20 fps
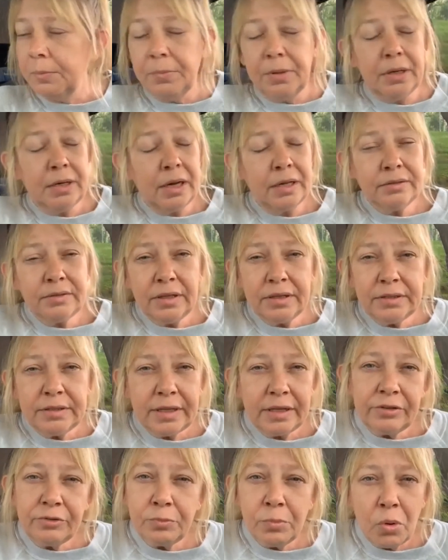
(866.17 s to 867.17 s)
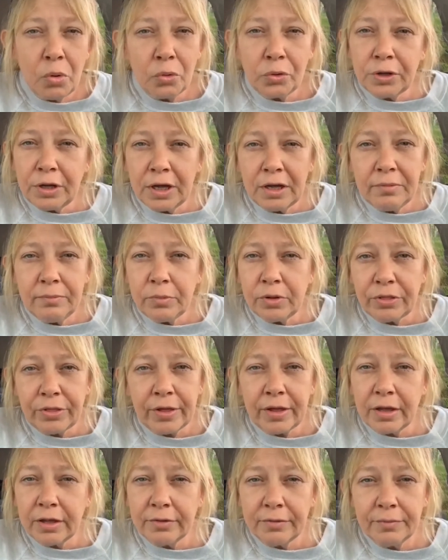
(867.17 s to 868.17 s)
But I think there's more to come with
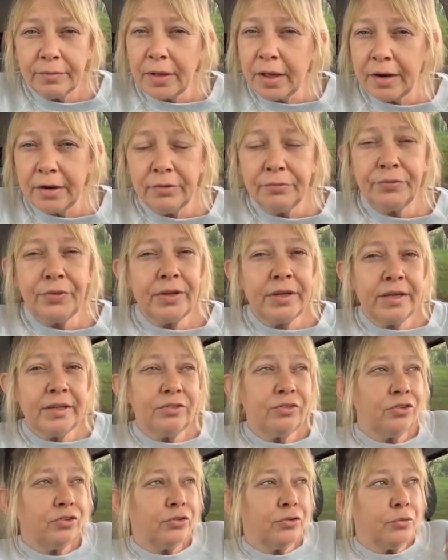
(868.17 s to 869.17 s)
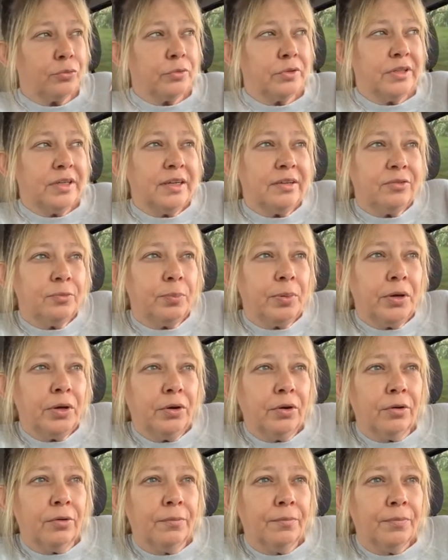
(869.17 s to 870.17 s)
that. I don't think it's just going to
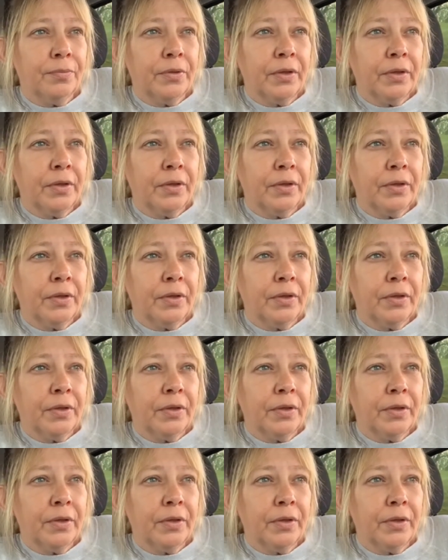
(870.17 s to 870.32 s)
disappear.